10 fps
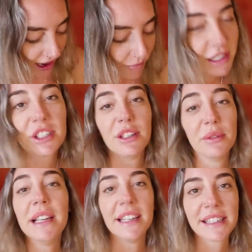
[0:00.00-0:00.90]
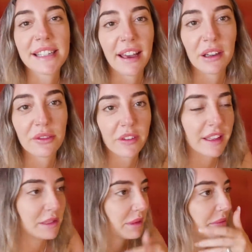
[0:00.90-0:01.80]
I'm actually really excited for
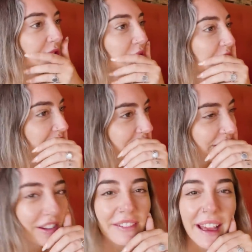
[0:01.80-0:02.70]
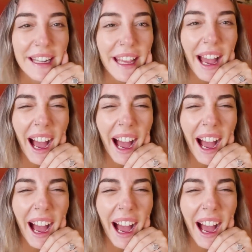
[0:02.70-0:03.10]
this, but I'm so full already.